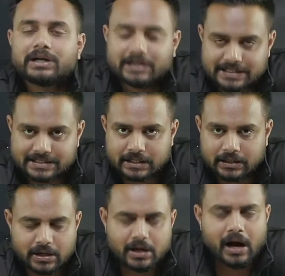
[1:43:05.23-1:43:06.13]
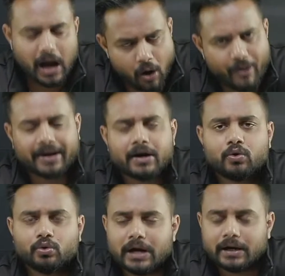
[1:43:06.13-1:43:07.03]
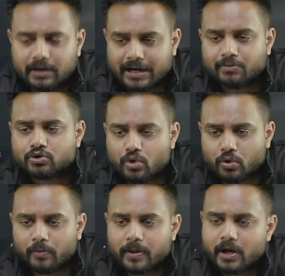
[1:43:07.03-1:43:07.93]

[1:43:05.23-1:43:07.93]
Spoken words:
testing, how I can do that? Let me show you.